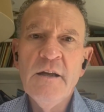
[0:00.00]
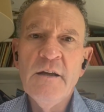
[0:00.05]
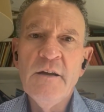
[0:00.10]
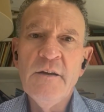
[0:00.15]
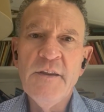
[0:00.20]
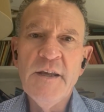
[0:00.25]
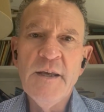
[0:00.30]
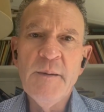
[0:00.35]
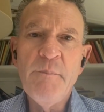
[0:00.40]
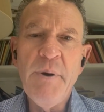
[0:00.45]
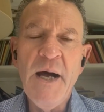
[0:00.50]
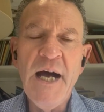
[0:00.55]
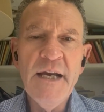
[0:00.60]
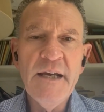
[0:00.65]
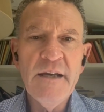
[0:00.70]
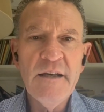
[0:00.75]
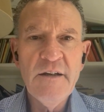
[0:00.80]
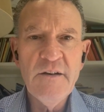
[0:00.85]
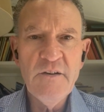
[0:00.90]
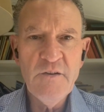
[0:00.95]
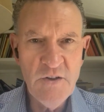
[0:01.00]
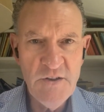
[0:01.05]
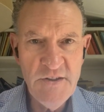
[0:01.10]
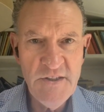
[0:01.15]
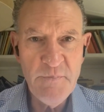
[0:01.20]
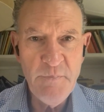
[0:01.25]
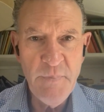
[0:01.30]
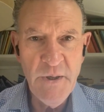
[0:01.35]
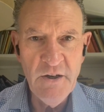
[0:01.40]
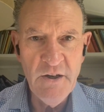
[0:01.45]
the pioneering
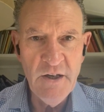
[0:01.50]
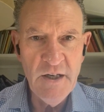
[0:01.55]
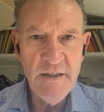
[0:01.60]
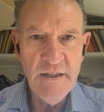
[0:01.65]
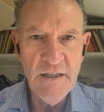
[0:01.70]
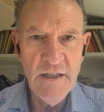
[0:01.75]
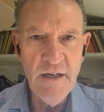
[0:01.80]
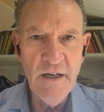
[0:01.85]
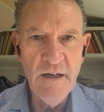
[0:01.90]
spirit